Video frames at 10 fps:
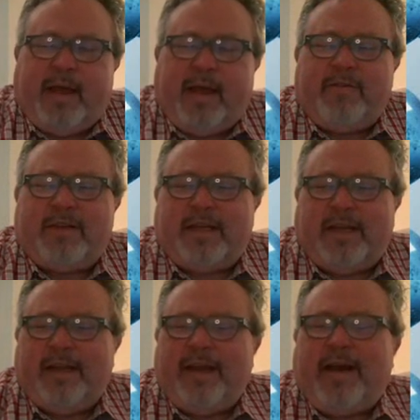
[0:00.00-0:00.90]
have a
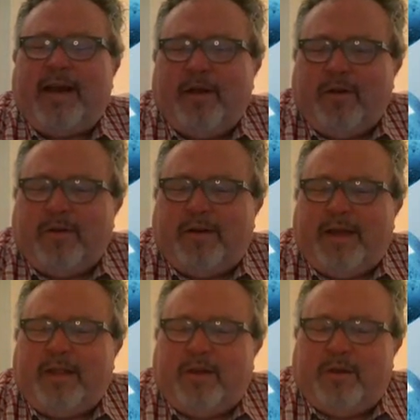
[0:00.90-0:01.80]
slightly higher
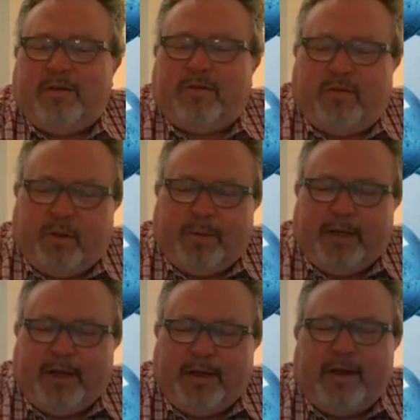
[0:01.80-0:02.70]
likelihood of
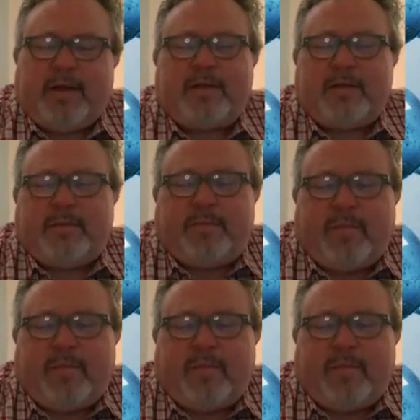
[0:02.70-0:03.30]
developing ALS.